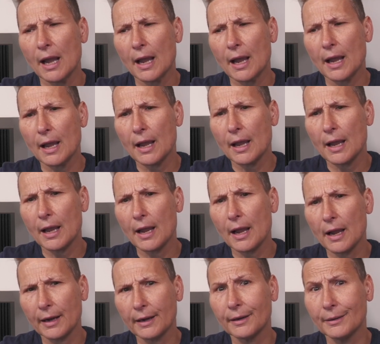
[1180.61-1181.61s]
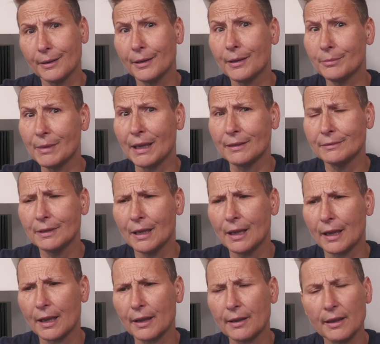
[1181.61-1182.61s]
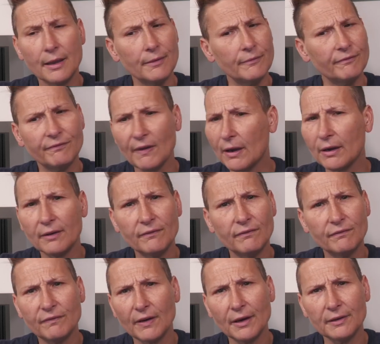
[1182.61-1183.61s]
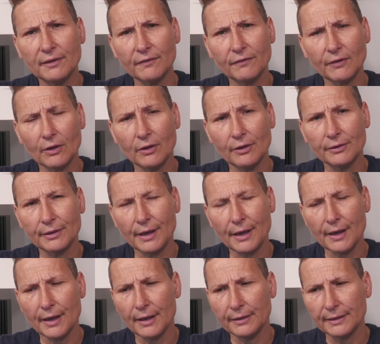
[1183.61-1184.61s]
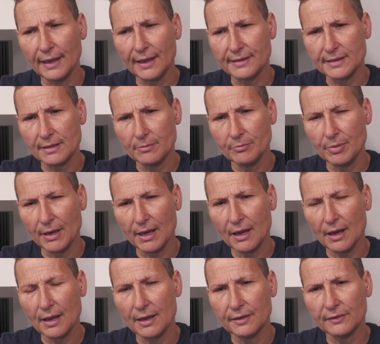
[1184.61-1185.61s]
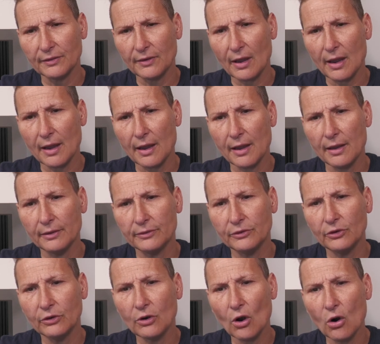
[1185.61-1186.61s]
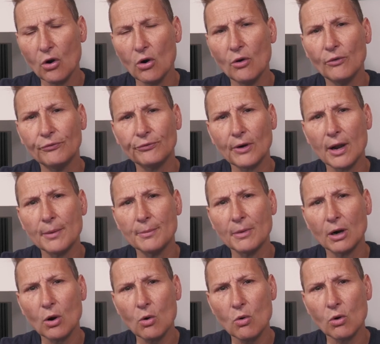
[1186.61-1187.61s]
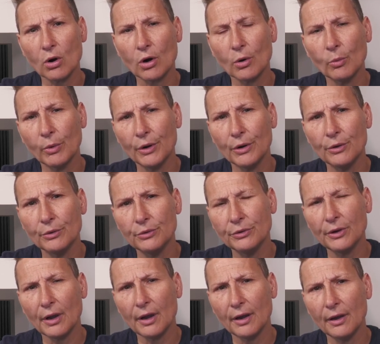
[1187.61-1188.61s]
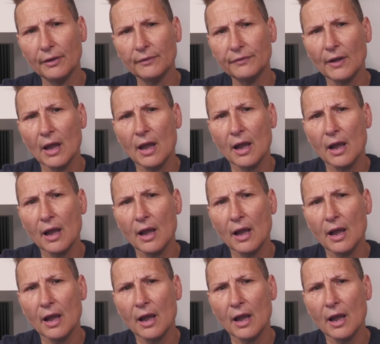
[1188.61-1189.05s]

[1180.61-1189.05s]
Uh, I'm gonna admit, it, very very difficult lesson because to go from a core wound of